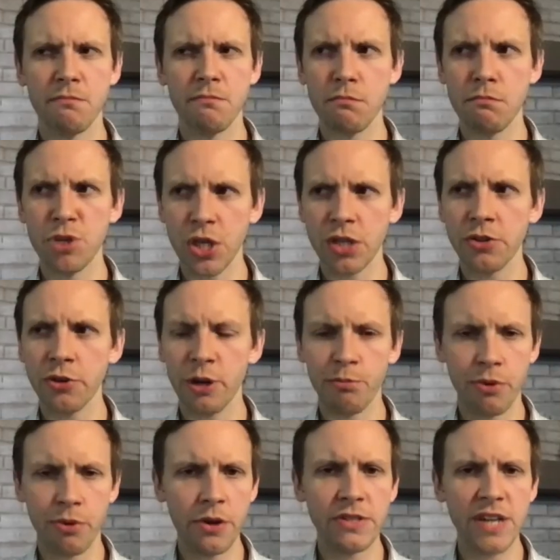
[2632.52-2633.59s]
machine learning
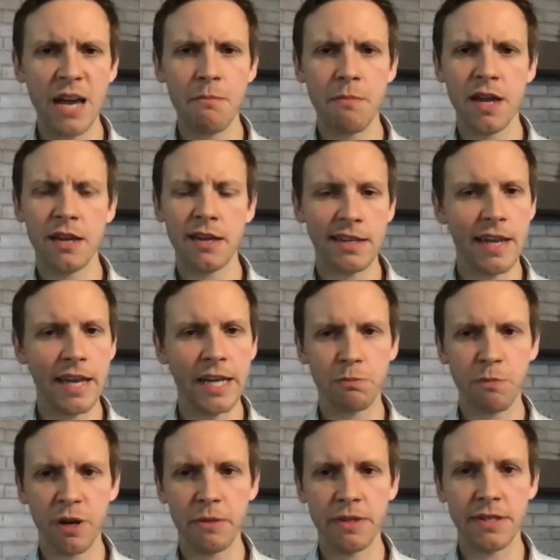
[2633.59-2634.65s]
prototyping and
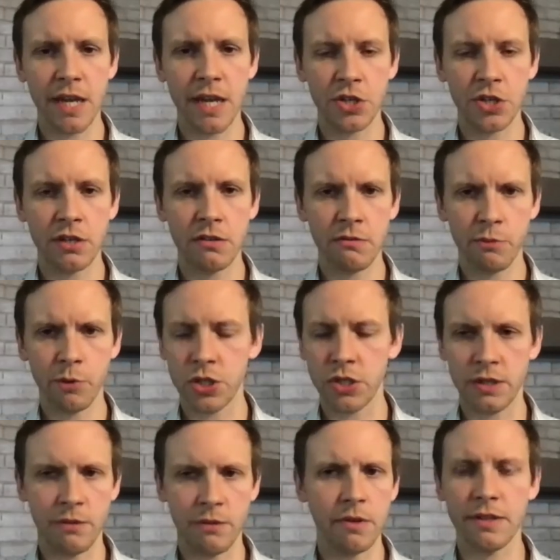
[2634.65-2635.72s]
experimentation, which is
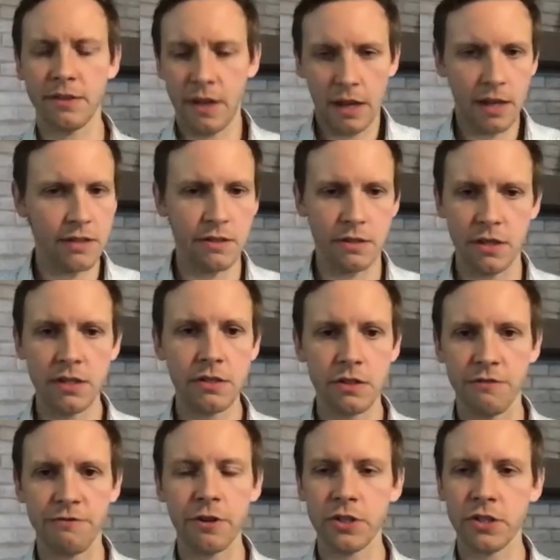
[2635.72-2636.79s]
it's
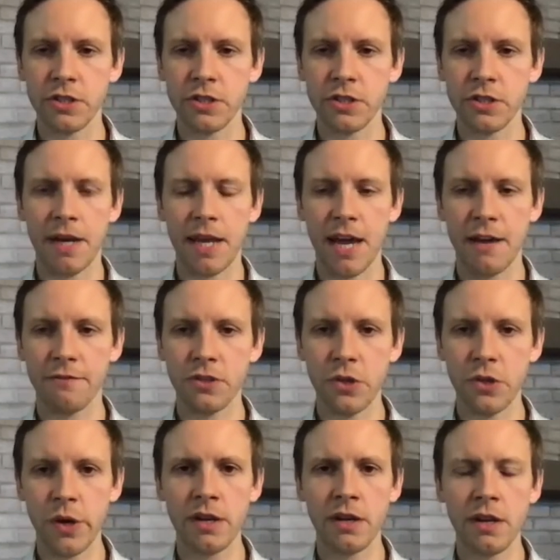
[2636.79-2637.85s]
the first step and you have to
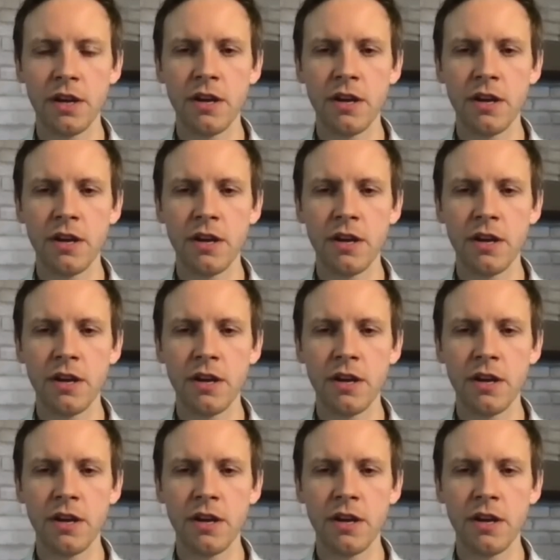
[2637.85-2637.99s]
do it.